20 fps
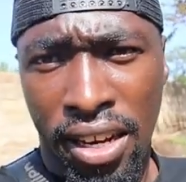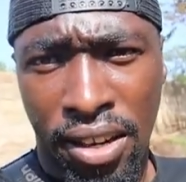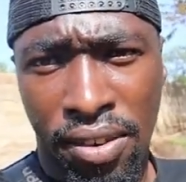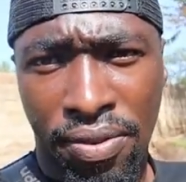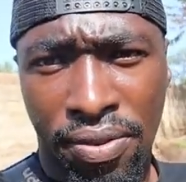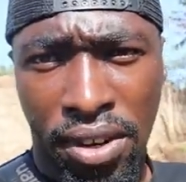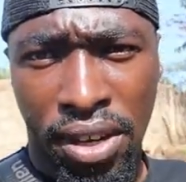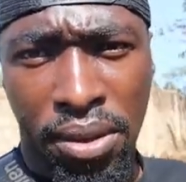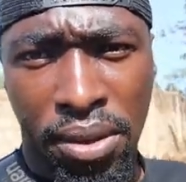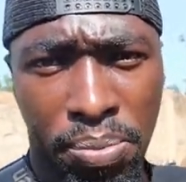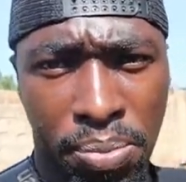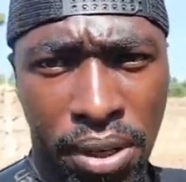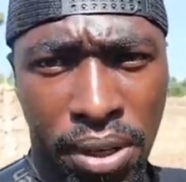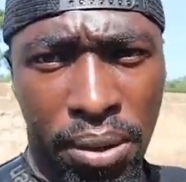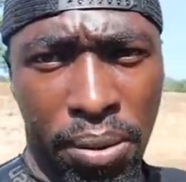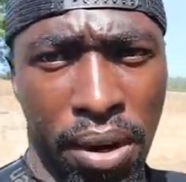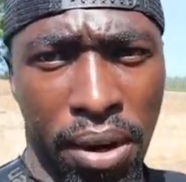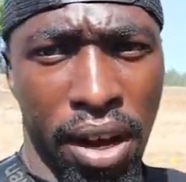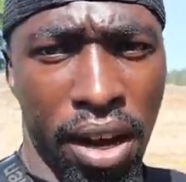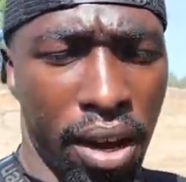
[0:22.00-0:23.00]
different
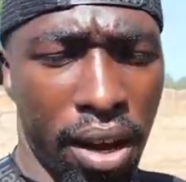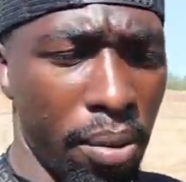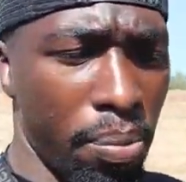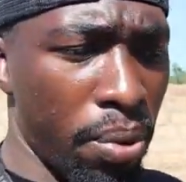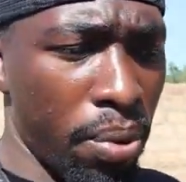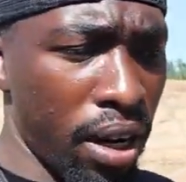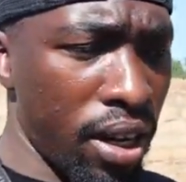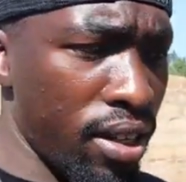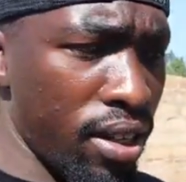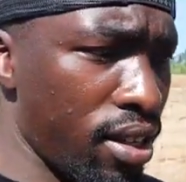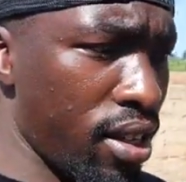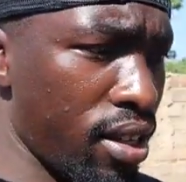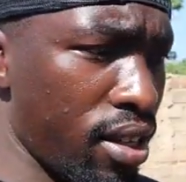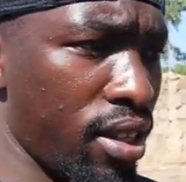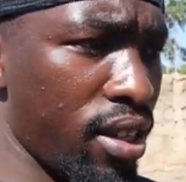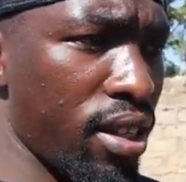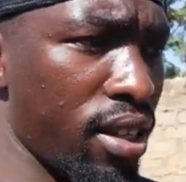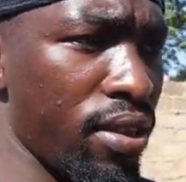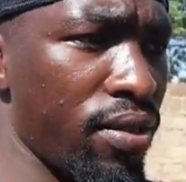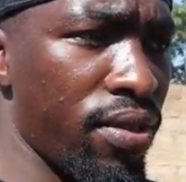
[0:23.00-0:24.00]
uh,
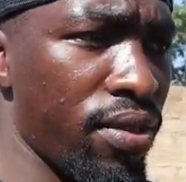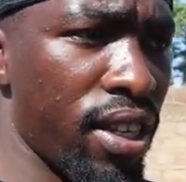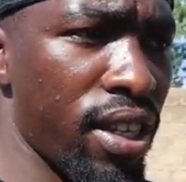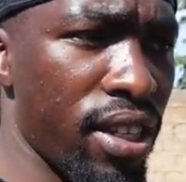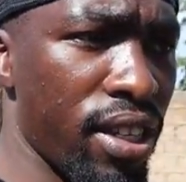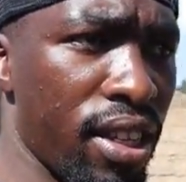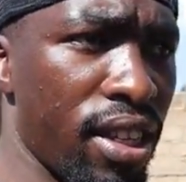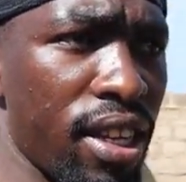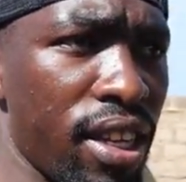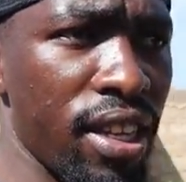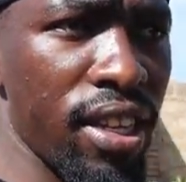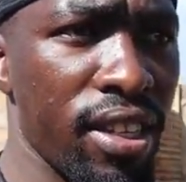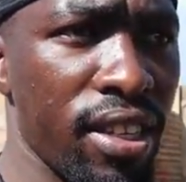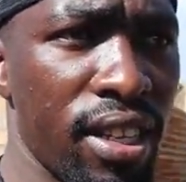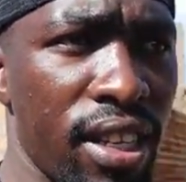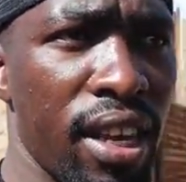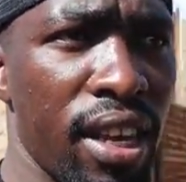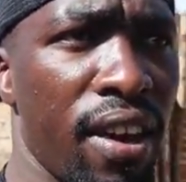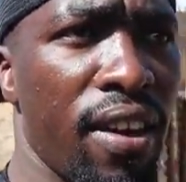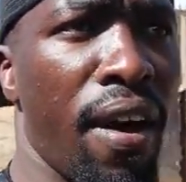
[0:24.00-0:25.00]
places, different
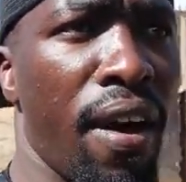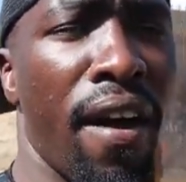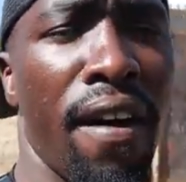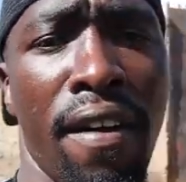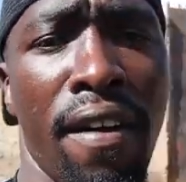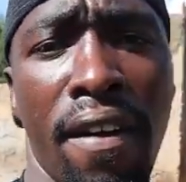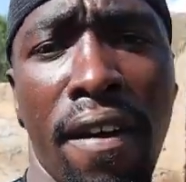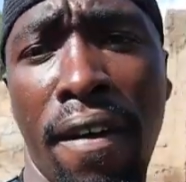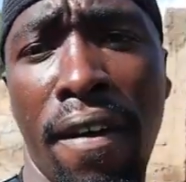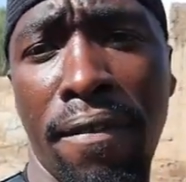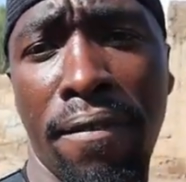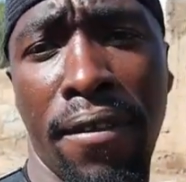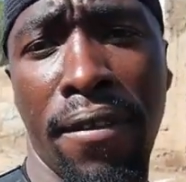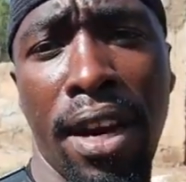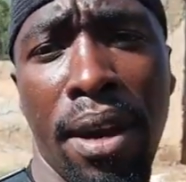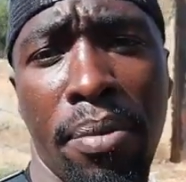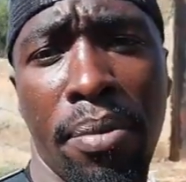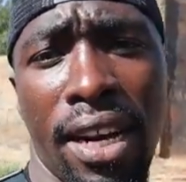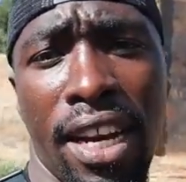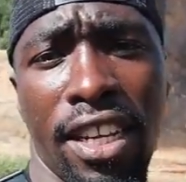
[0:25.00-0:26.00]
things.
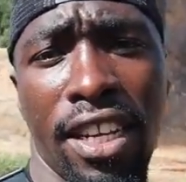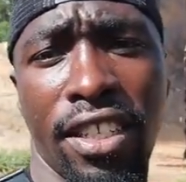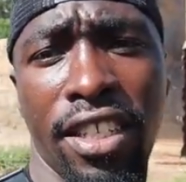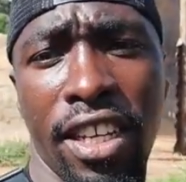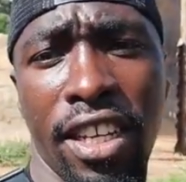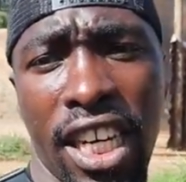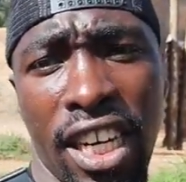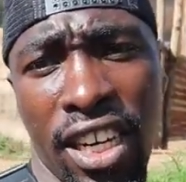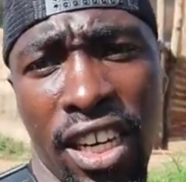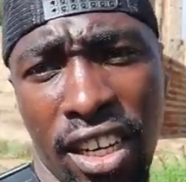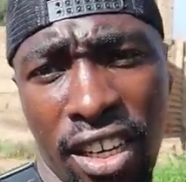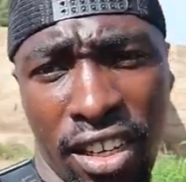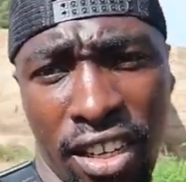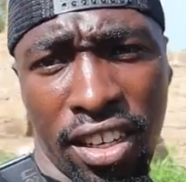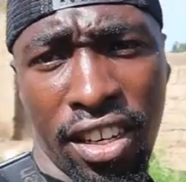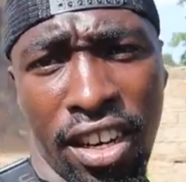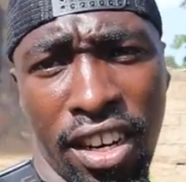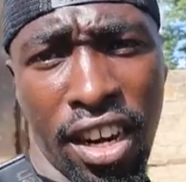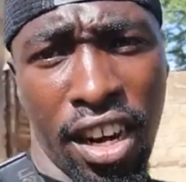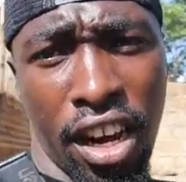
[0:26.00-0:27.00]
Villa Jean,
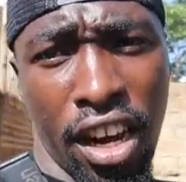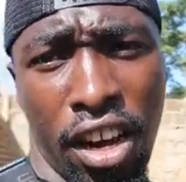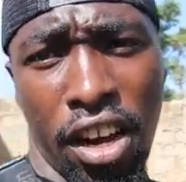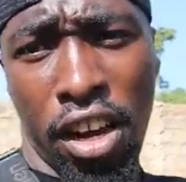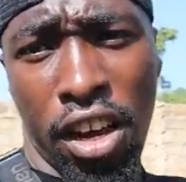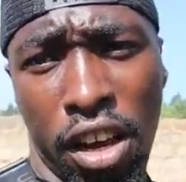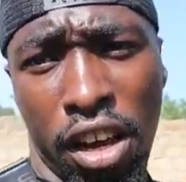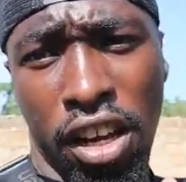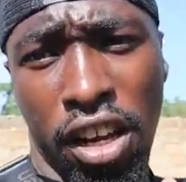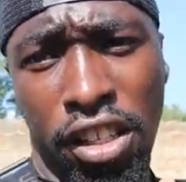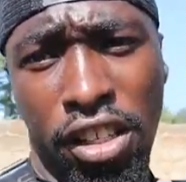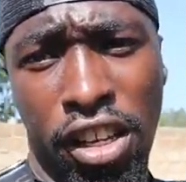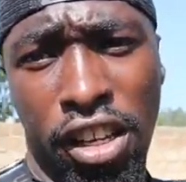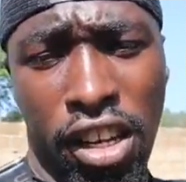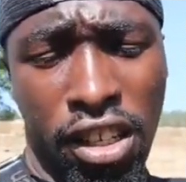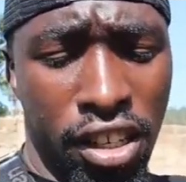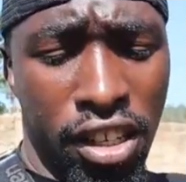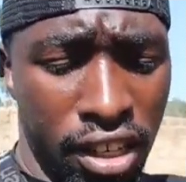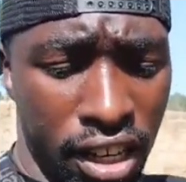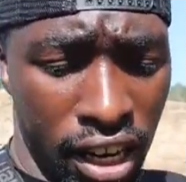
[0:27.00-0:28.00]

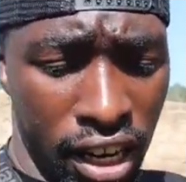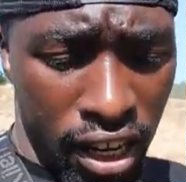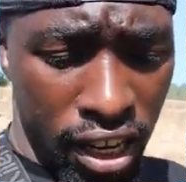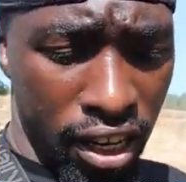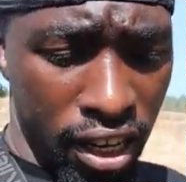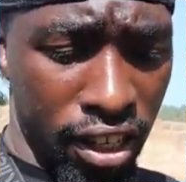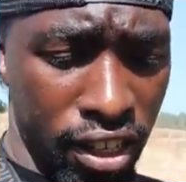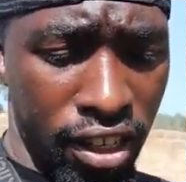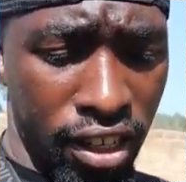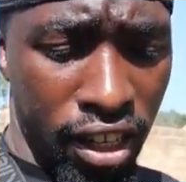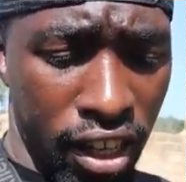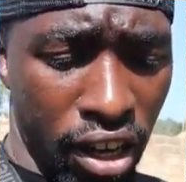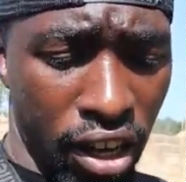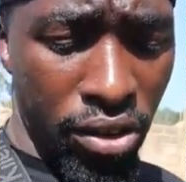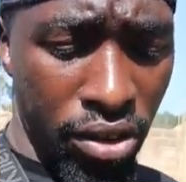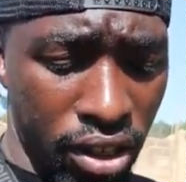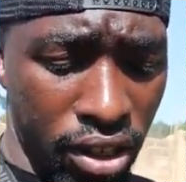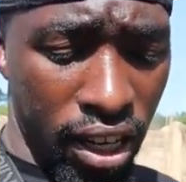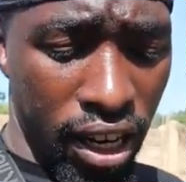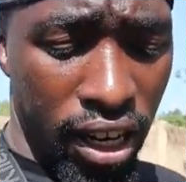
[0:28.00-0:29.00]
just check
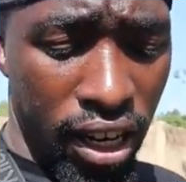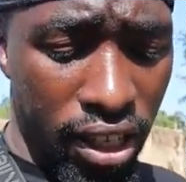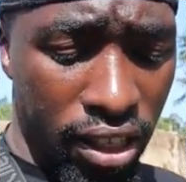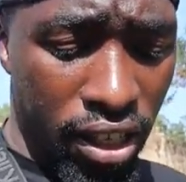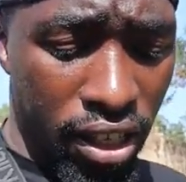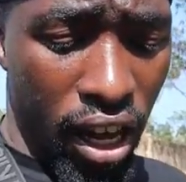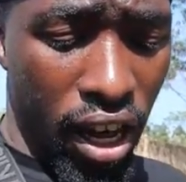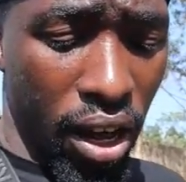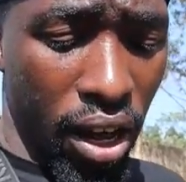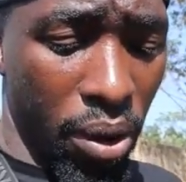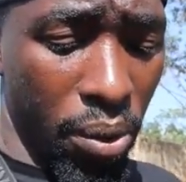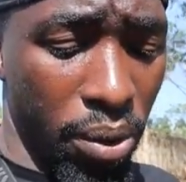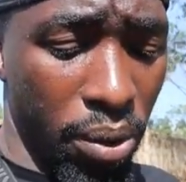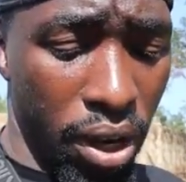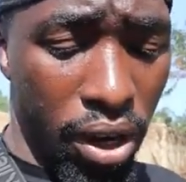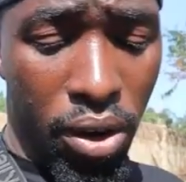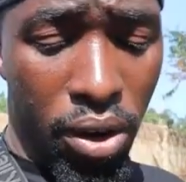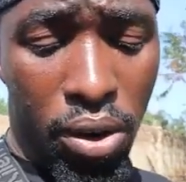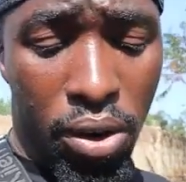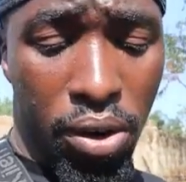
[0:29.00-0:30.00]
out as uh,
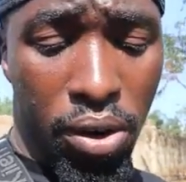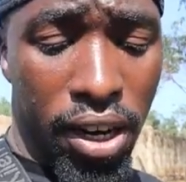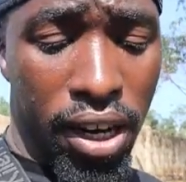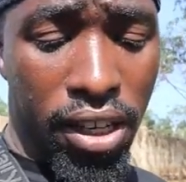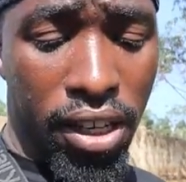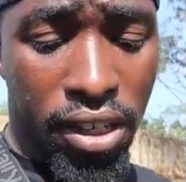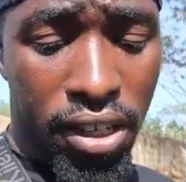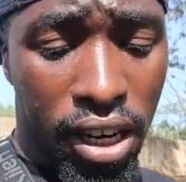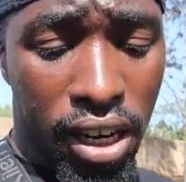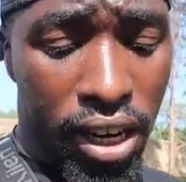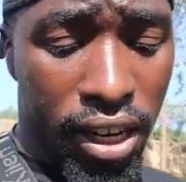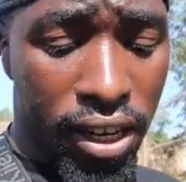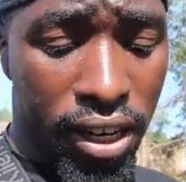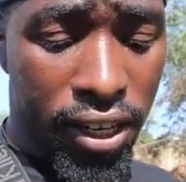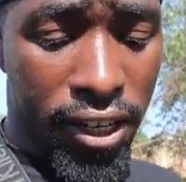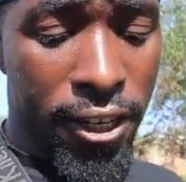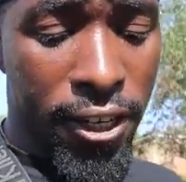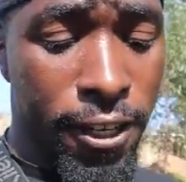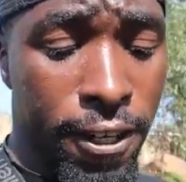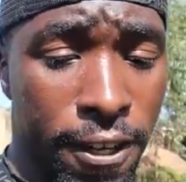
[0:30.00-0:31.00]
we go and
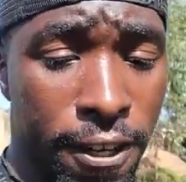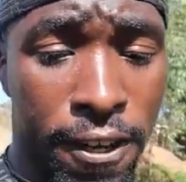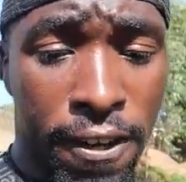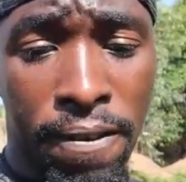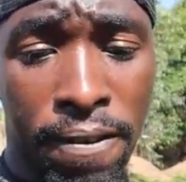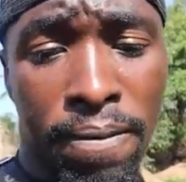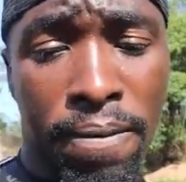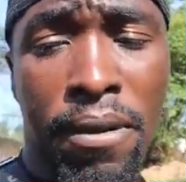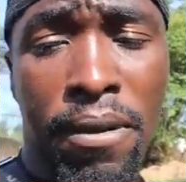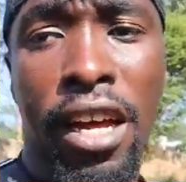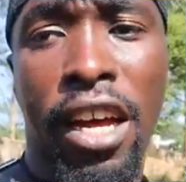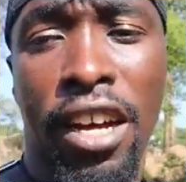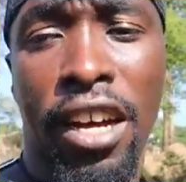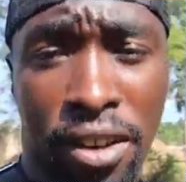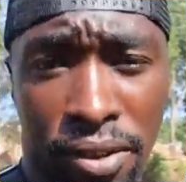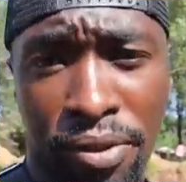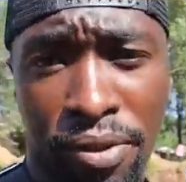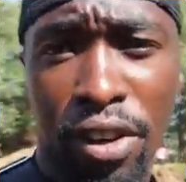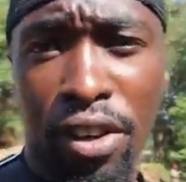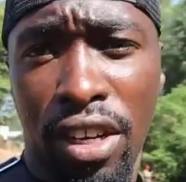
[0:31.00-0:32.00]
uh,
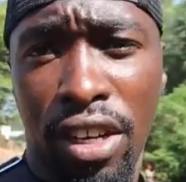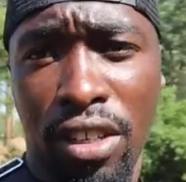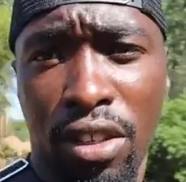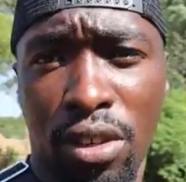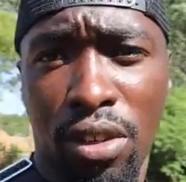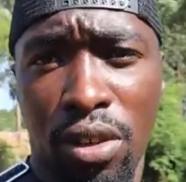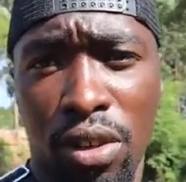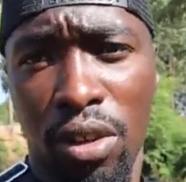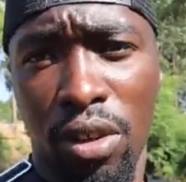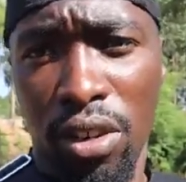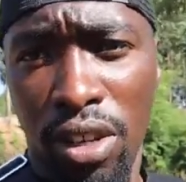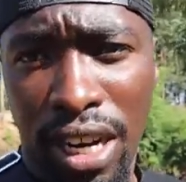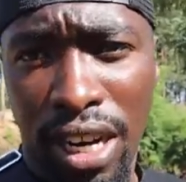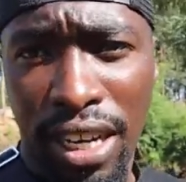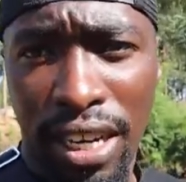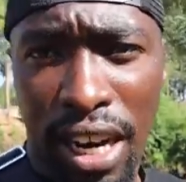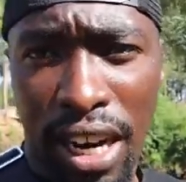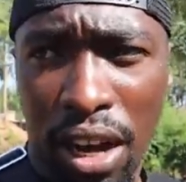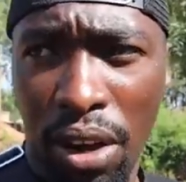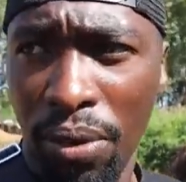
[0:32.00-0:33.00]
review it to you
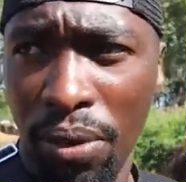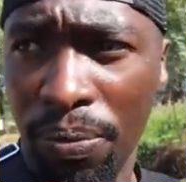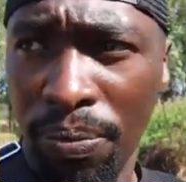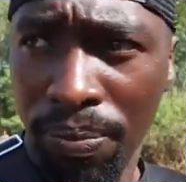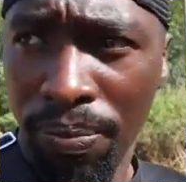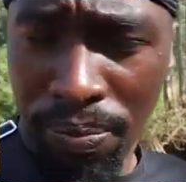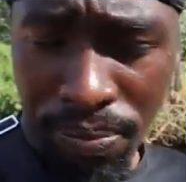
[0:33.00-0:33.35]
right now.